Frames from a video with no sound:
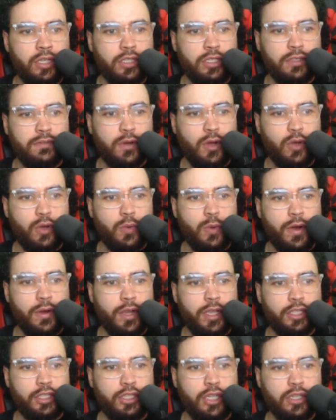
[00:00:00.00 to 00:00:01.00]
default
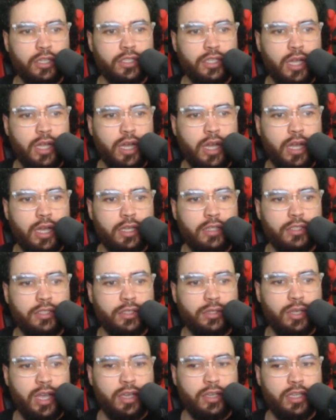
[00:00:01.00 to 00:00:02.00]
query, chunk size.
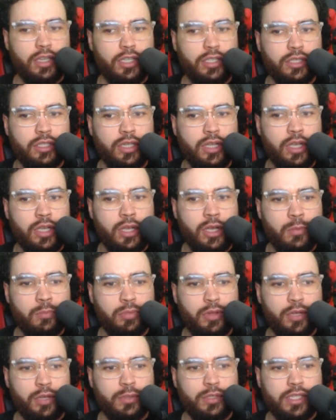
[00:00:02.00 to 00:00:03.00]
So yeah, you can
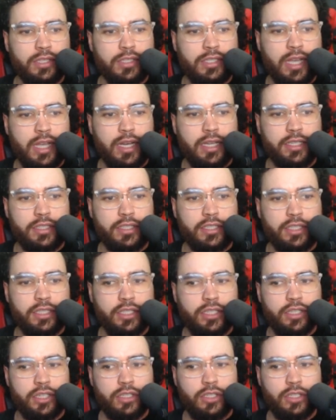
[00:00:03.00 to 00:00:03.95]
play with the settings here.